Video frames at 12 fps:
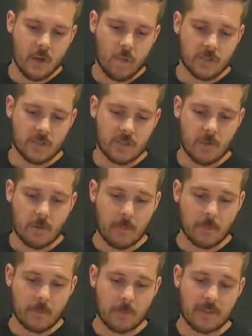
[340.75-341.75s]
which is somewhere
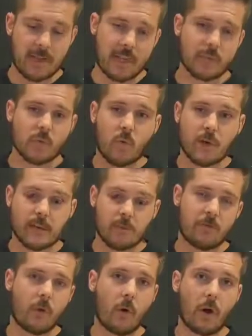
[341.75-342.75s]
between like
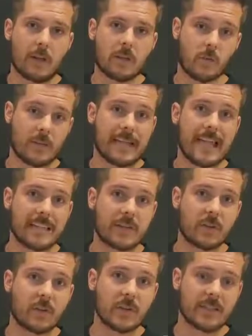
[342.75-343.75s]
24 and 28
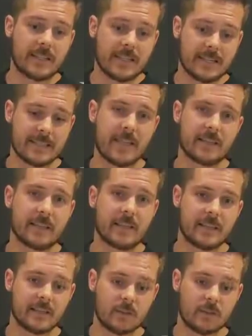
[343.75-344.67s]
degrees Celsius.